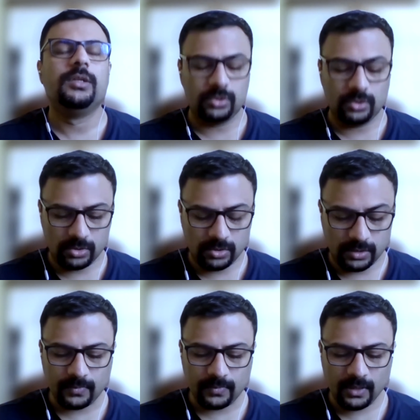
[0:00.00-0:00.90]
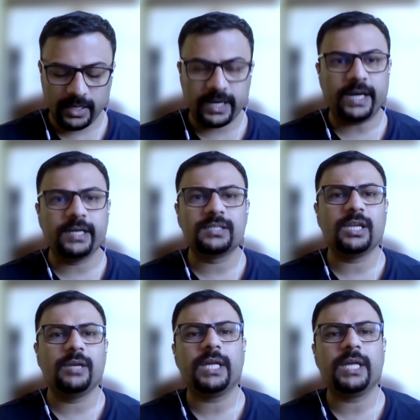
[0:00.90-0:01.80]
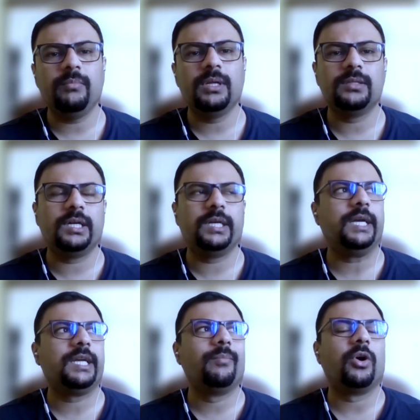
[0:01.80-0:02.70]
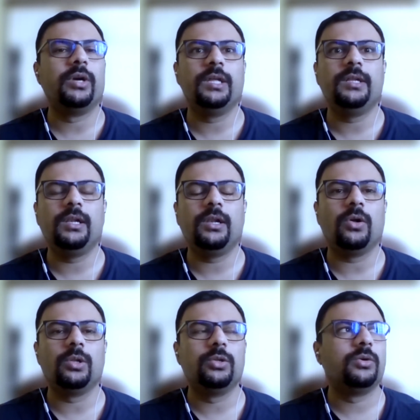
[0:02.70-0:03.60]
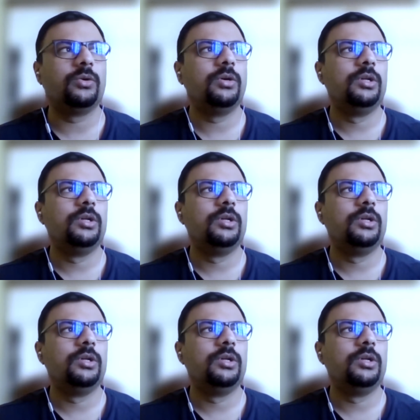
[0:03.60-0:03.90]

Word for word: So, and at the same time, the data model, although